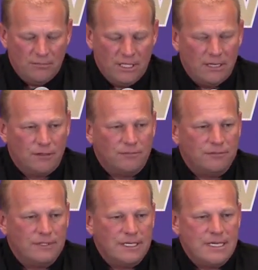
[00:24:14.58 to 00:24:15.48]
you know,
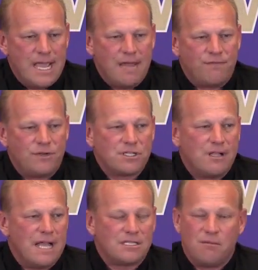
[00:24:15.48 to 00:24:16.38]
not first
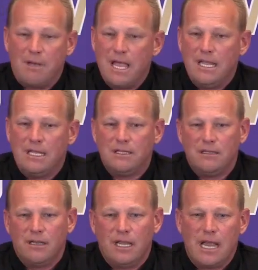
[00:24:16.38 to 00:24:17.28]
class on my
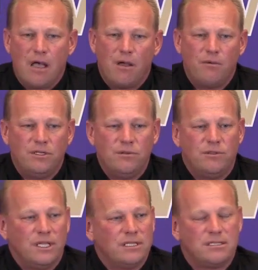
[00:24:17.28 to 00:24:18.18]
end, and how I would
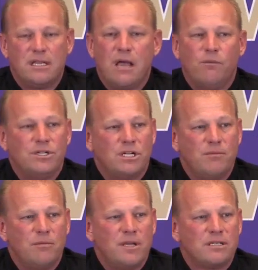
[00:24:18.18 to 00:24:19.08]
do things to not wish
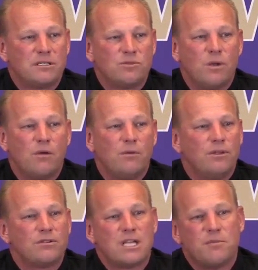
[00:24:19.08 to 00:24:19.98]
them the best as well
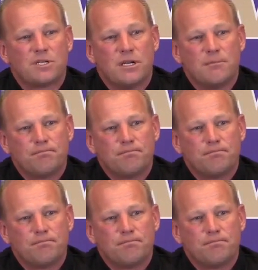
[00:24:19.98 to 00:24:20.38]
when those times come.